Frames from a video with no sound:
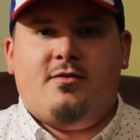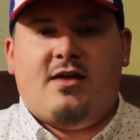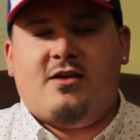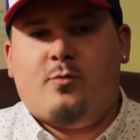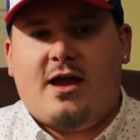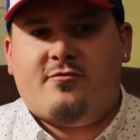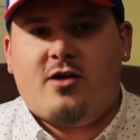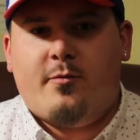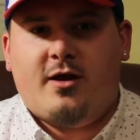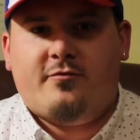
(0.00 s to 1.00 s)
things we have
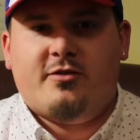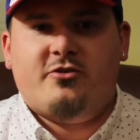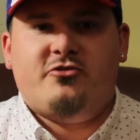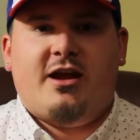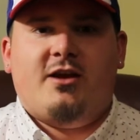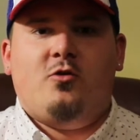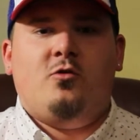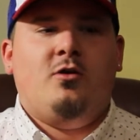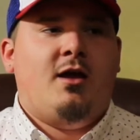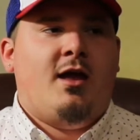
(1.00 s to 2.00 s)
coming up for the channel,